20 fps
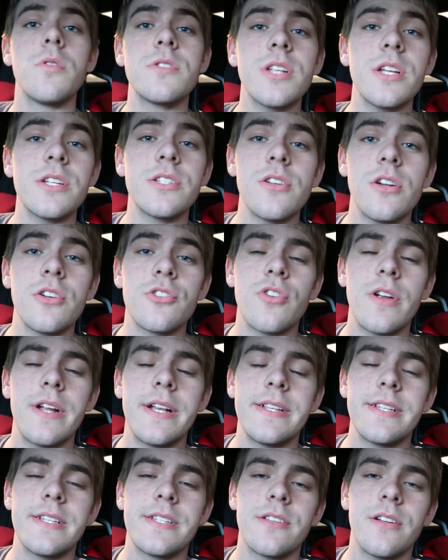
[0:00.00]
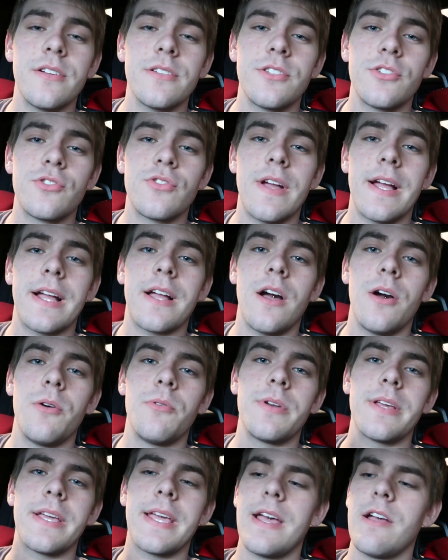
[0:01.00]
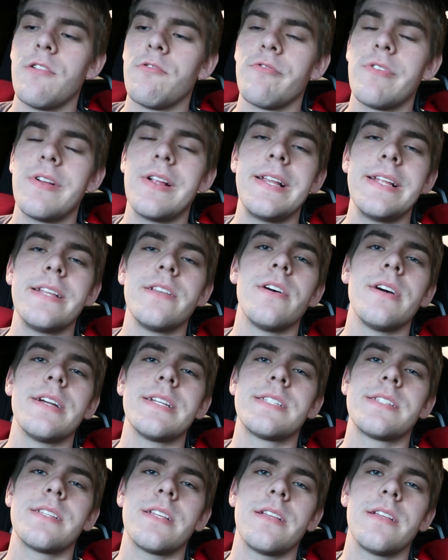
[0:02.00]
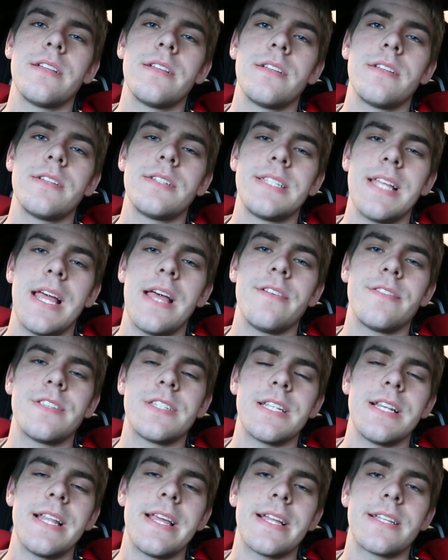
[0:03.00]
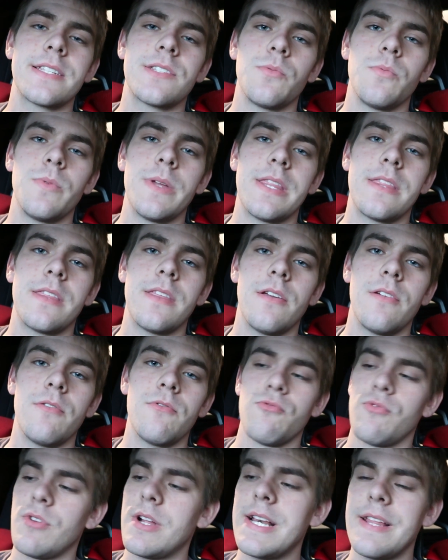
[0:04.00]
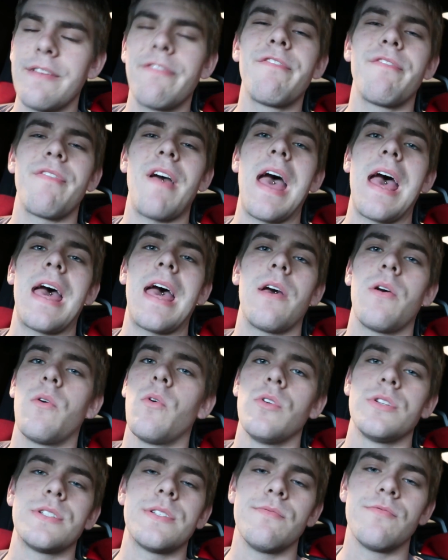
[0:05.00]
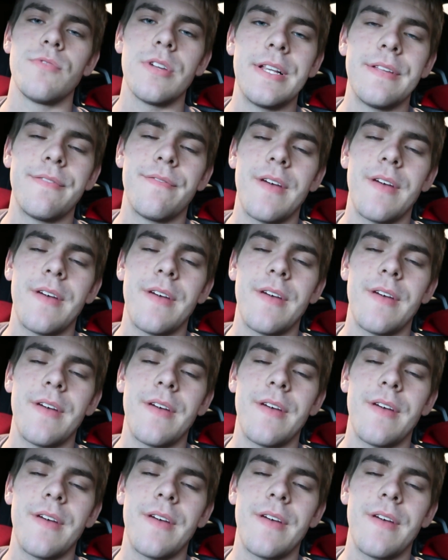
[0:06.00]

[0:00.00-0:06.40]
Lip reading: Once I start training this car to track, I want to get a really nice set of slicks with really fat, on some really